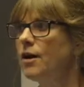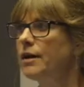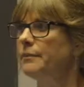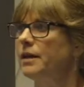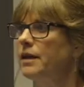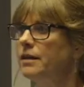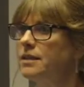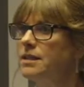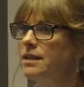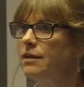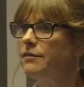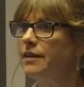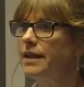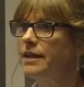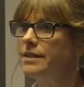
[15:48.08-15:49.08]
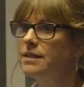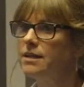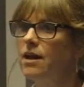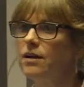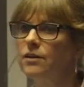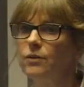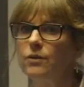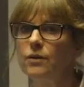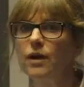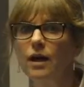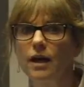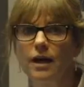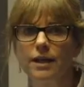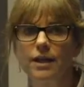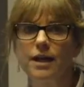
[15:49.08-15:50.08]
time a survey is done, or
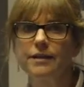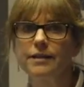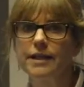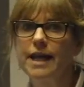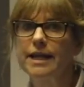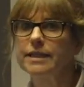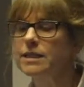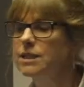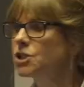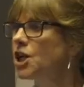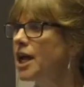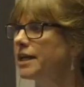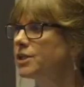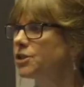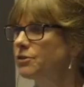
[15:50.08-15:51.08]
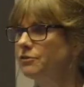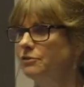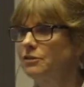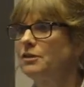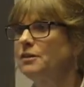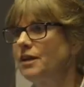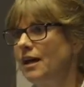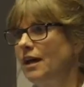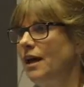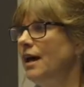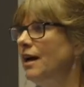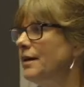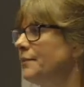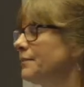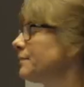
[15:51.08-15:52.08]
the next change of
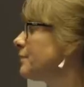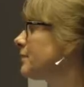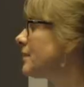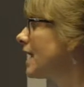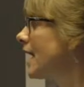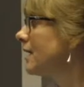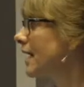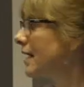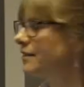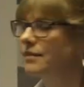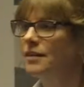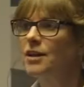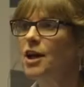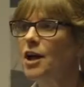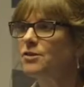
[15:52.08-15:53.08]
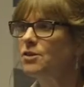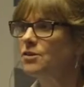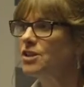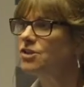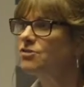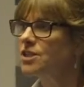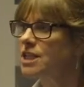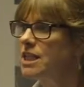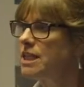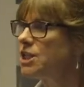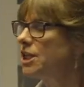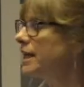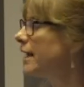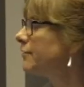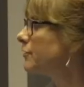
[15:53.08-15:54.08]
anything that goes on at
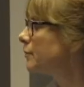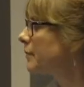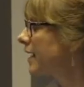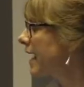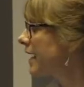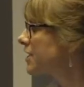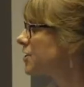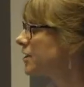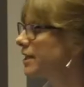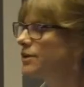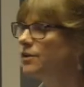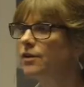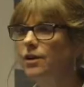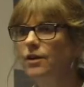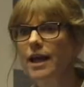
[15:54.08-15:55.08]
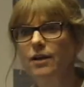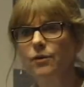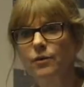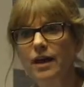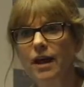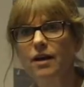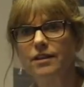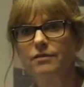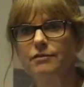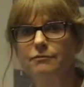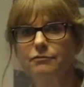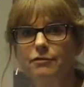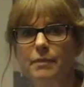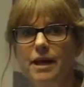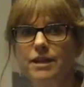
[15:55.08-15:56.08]
strategic level, but actually you're getting all that other
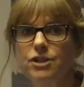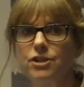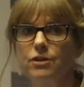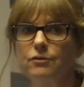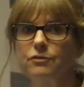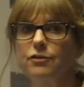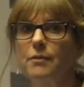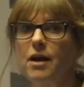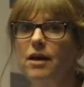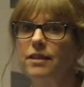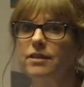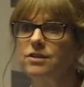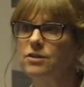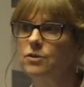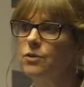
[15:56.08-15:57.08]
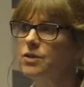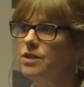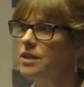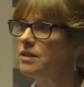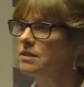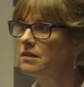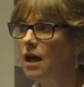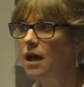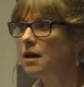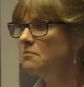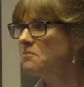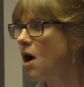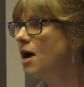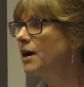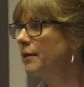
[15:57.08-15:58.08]
information from other sources,
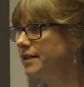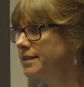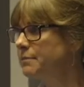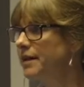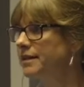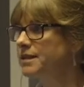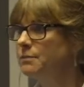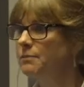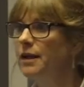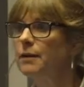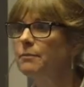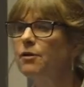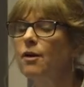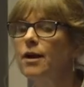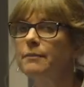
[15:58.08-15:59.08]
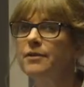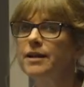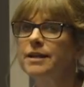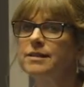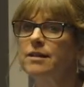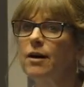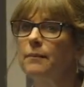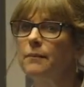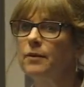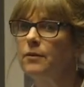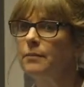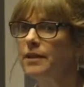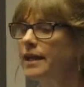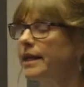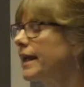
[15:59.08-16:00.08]
highway inspectors being a primary
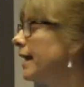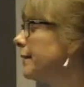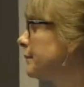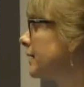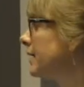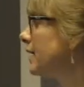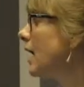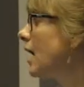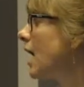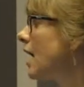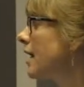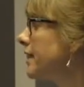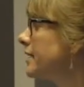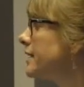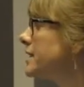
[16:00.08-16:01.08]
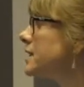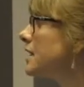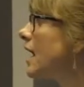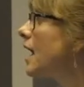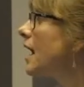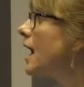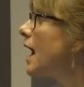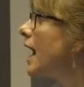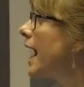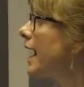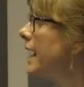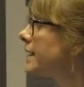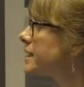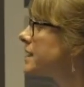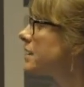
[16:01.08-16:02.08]
example, but there can be others.
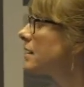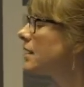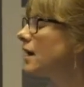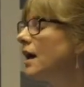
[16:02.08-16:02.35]
And